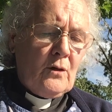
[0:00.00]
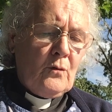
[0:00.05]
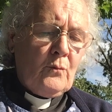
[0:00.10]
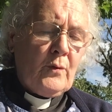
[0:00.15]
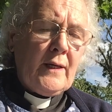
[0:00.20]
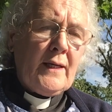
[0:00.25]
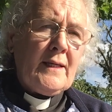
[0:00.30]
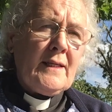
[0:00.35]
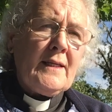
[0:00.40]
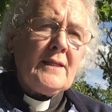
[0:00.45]

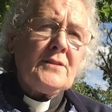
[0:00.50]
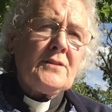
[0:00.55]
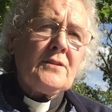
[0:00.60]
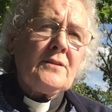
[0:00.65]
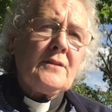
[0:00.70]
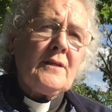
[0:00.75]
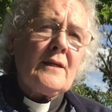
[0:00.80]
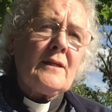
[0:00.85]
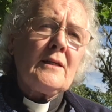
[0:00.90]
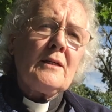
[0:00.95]
We need to
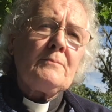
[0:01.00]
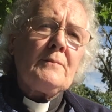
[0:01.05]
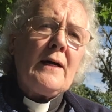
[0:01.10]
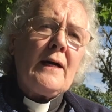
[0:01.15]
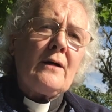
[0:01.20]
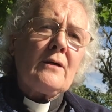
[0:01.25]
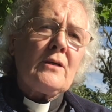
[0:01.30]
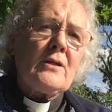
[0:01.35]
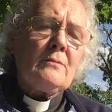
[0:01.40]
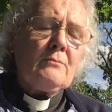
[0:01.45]
think
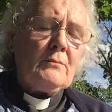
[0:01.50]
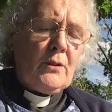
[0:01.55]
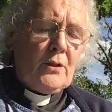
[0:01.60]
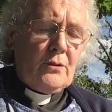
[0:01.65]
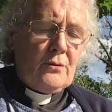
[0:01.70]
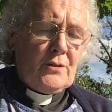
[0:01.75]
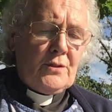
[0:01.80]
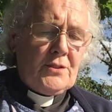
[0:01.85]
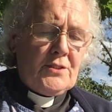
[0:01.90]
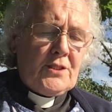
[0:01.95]
about
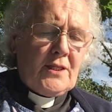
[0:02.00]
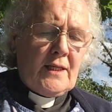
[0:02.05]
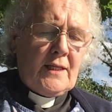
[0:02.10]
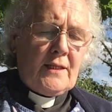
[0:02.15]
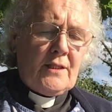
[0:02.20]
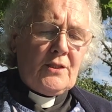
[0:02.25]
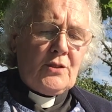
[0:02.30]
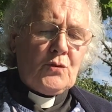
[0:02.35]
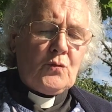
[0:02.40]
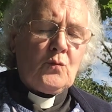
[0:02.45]
community
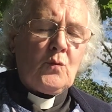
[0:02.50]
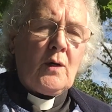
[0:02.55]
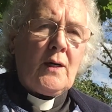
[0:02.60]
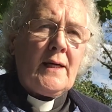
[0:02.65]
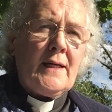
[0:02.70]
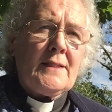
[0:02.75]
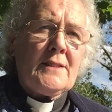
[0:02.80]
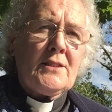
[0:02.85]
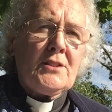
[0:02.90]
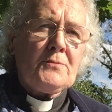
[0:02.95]
in its
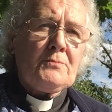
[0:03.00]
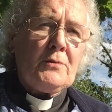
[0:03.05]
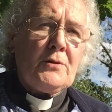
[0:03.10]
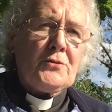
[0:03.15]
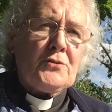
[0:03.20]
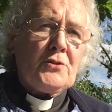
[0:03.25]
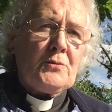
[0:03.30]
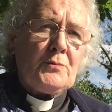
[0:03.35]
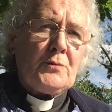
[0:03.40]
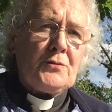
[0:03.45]
widest
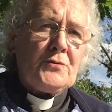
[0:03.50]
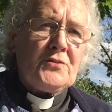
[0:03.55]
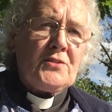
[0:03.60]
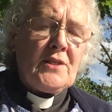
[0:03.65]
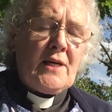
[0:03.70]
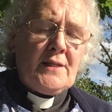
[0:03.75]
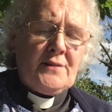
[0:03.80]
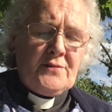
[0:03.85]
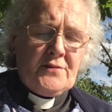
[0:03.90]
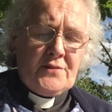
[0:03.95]
possible
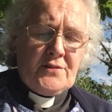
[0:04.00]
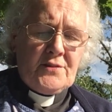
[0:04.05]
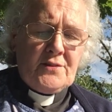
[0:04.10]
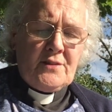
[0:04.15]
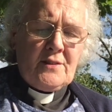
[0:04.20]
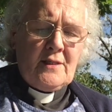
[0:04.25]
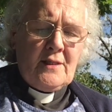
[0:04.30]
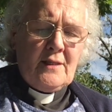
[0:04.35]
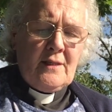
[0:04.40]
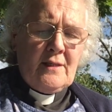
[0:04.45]
sense,
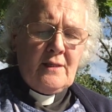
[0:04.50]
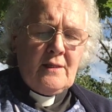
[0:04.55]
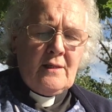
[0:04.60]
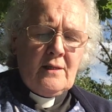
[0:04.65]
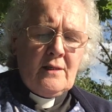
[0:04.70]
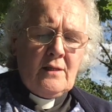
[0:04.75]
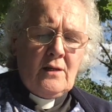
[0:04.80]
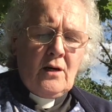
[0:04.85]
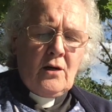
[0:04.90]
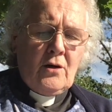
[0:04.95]

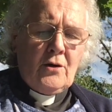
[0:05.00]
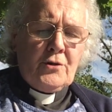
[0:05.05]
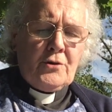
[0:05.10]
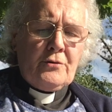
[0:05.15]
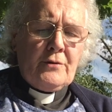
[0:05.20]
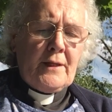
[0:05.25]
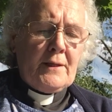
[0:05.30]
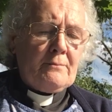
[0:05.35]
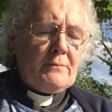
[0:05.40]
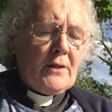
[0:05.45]

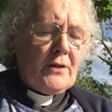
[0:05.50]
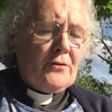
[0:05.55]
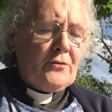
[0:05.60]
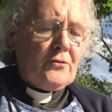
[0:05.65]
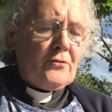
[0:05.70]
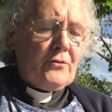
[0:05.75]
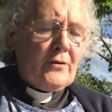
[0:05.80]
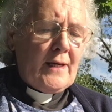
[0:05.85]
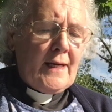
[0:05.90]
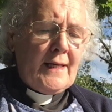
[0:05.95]
honouring both
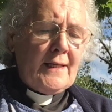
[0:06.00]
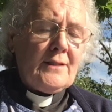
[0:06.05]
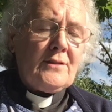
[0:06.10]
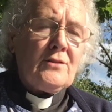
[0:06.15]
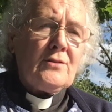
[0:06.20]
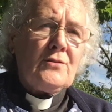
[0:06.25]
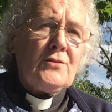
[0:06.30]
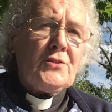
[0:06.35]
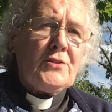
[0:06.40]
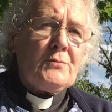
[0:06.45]
great
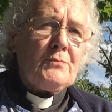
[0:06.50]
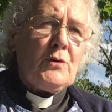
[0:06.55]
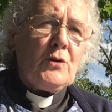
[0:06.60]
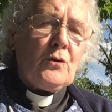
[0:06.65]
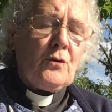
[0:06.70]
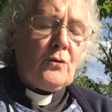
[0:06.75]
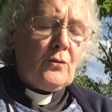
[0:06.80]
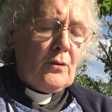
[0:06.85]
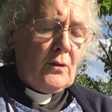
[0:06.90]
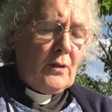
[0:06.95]
and
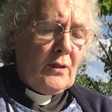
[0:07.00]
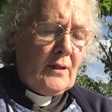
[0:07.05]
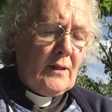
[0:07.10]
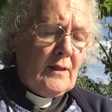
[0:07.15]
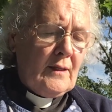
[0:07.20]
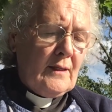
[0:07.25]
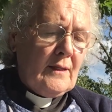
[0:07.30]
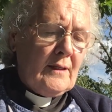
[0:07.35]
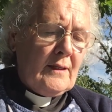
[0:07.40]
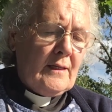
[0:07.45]
small,
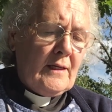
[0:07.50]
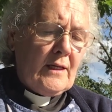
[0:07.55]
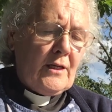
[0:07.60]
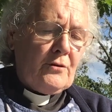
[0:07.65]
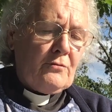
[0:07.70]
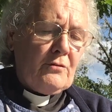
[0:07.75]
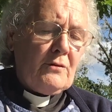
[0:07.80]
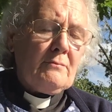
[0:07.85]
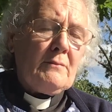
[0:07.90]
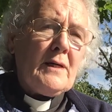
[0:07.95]

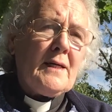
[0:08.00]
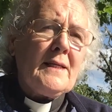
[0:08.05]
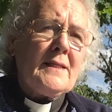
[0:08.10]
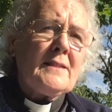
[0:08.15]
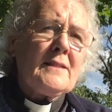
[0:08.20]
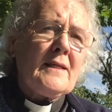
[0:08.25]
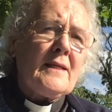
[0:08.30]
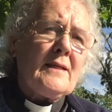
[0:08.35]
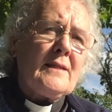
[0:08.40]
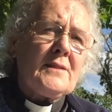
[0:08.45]
and
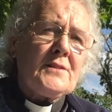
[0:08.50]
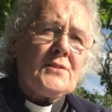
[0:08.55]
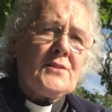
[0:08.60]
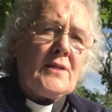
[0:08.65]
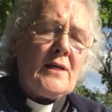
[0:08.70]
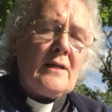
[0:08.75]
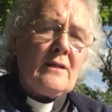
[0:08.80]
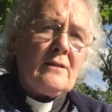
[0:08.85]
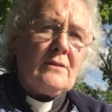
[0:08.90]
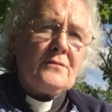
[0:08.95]
reminding
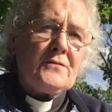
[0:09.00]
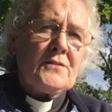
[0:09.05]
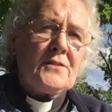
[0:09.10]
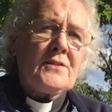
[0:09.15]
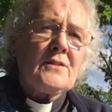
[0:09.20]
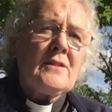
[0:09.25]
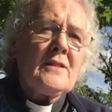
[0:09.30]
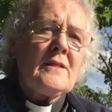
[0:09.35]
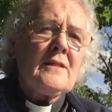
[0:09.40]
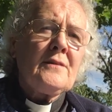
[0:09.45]

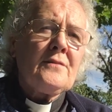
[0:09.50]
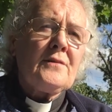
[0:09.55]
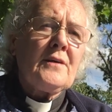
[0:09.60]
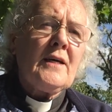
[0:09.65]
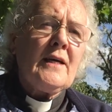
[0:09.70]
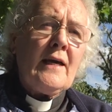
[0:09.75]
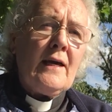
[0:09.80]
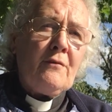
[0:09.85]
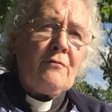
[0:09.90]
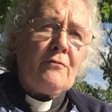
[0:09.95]
ourselves that
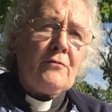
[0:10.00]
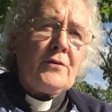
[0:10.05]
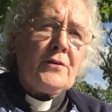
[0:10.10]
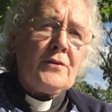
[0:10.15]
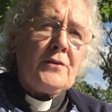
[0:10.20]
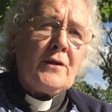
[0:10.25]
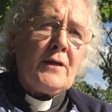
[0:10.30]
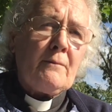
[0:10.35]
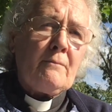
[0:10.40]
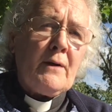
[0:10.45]

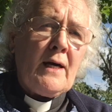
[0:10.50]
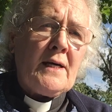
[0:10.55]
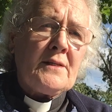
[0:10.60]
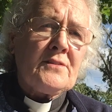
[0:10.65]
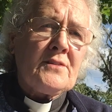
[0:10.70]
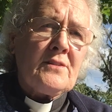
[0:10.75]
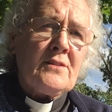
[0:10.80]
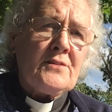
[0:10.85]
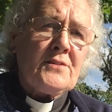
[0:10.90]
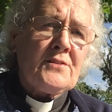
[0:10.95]
everything
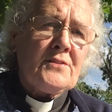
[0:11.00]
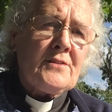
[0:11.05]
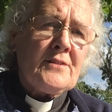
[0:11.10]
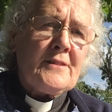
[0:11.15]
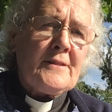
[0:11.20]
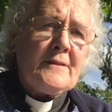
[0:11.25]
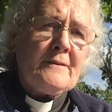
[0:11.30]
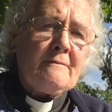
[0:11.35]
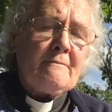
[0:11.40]
matters.